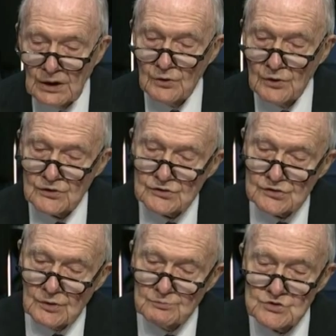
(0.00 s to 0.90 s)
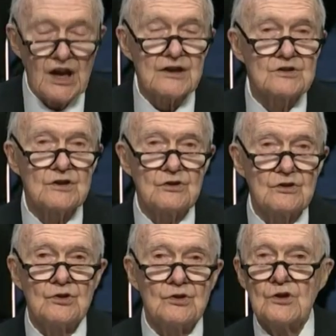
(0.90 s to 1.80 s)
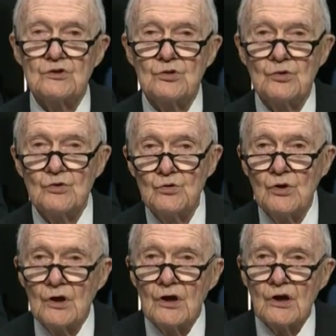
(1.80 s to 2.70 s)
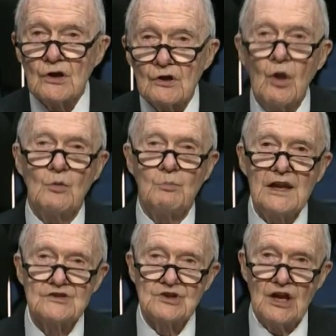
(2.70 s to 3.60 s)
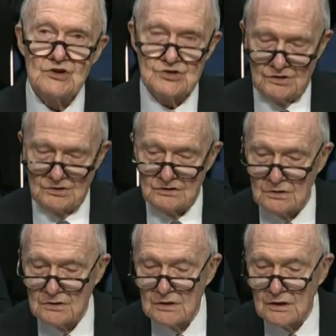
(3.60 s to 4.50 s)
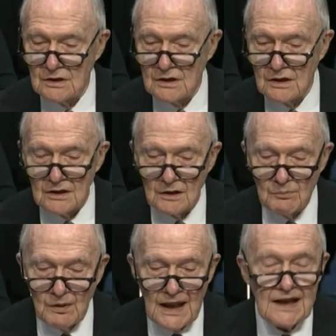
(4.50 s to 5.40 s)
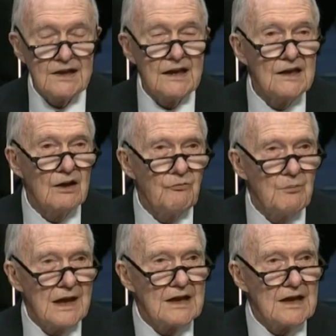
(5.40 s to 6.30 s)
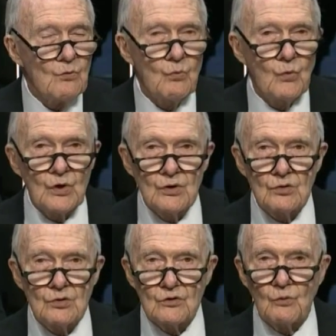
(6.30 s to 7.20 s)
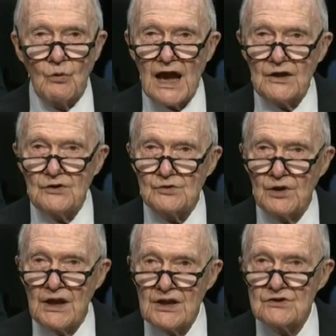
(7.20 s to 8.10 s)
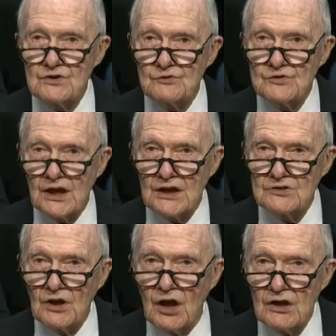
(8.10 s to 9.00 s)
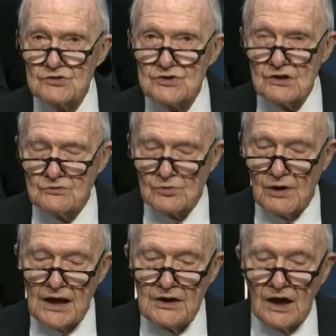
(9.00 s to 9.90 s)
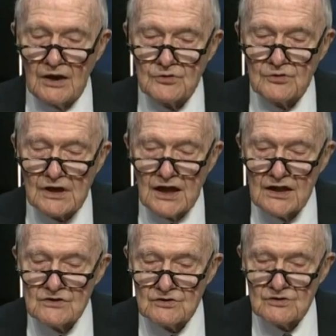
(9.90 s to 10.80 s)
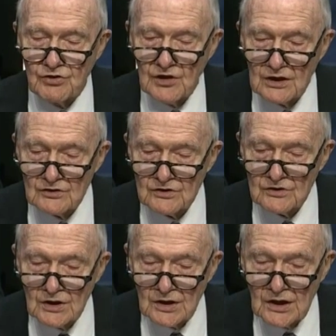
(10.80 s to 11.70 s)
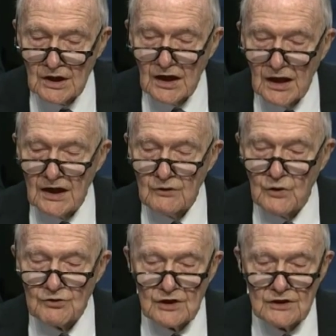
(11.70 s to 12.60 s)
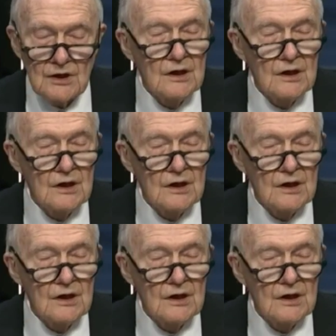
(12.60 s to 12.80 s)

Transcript: were subjected to globalization, the blending of many worldwide trends of technology, trade, other kinds of things, and with it,